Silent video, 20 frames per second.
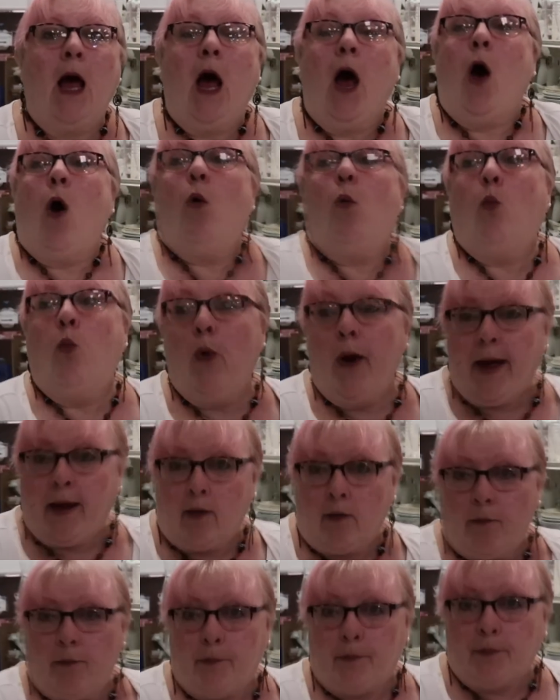Oh, oh, well.
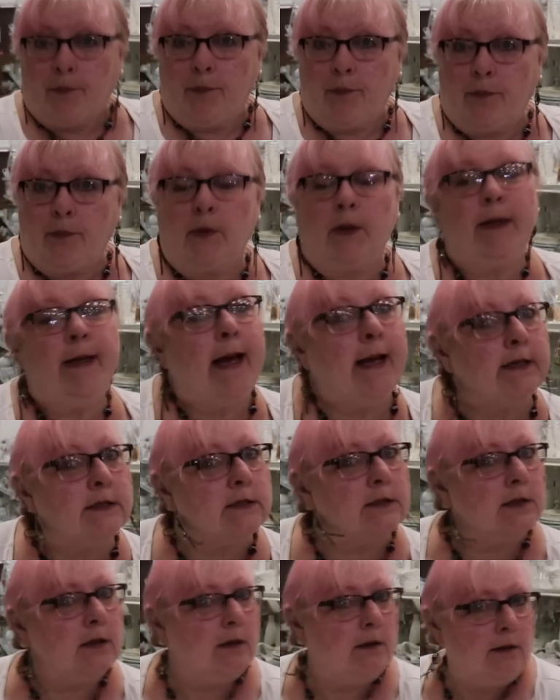Wait before you start.
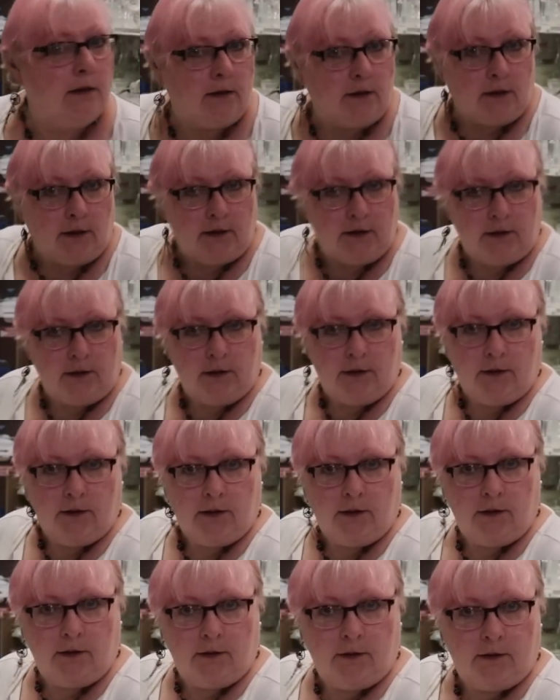Yes. My battery is low.
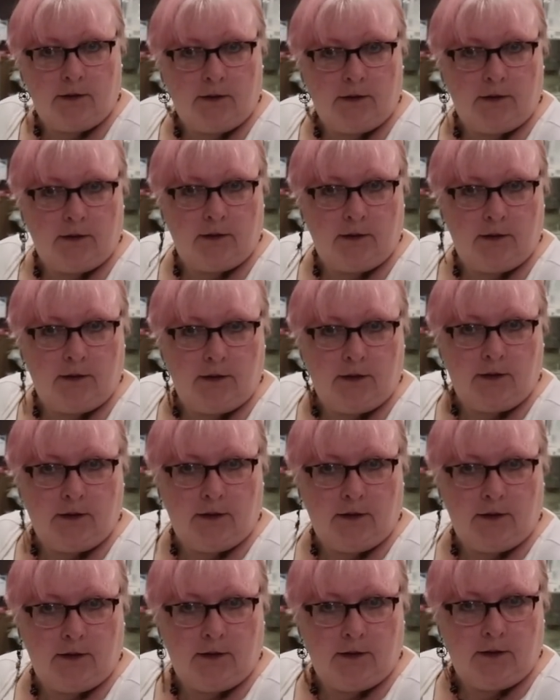Just so
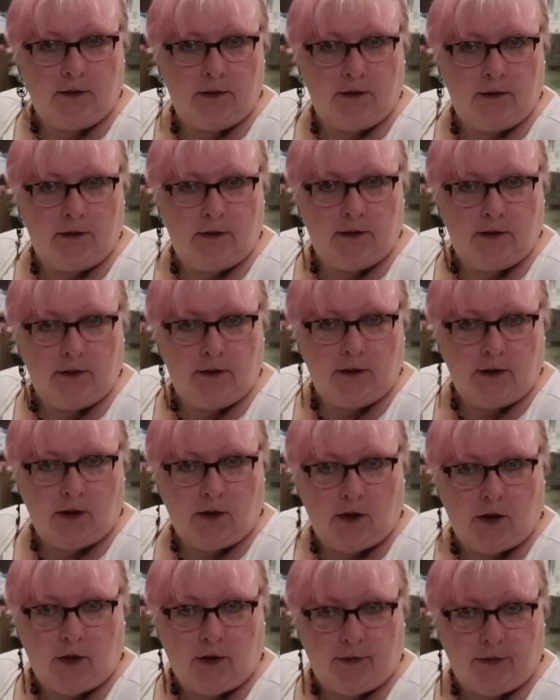you know.
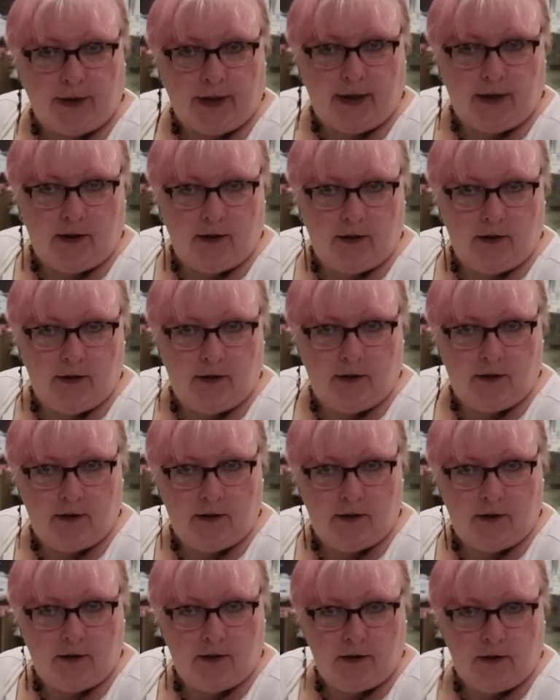I'll let right. you know. I'll let you know
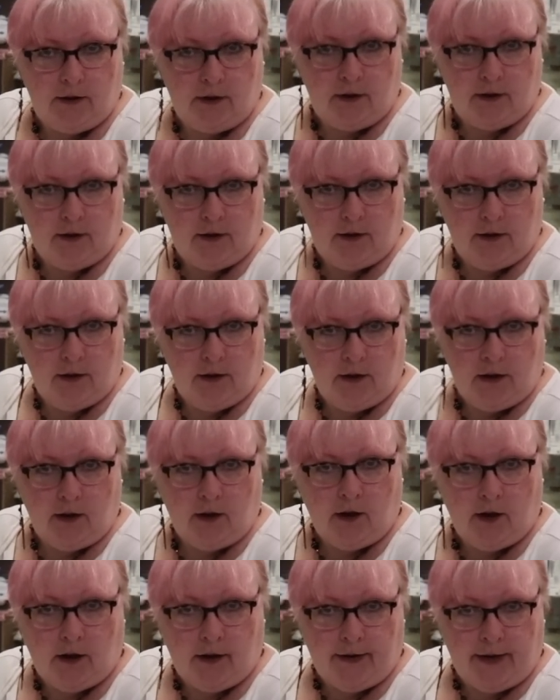if it dies. But I'm just
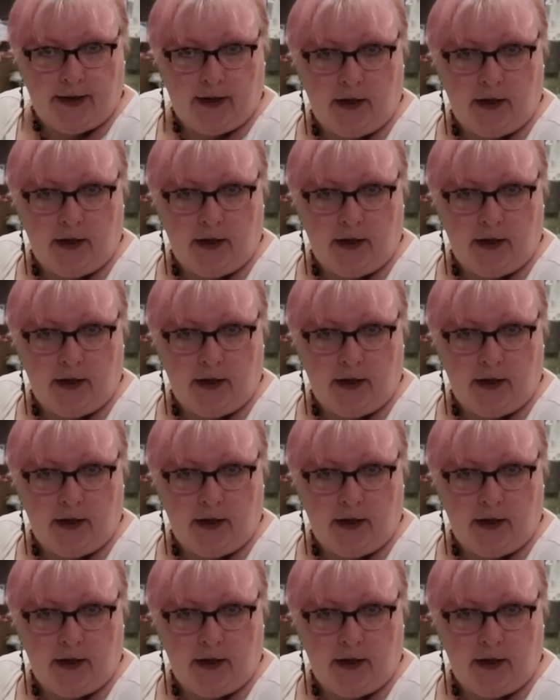giving. All you, right.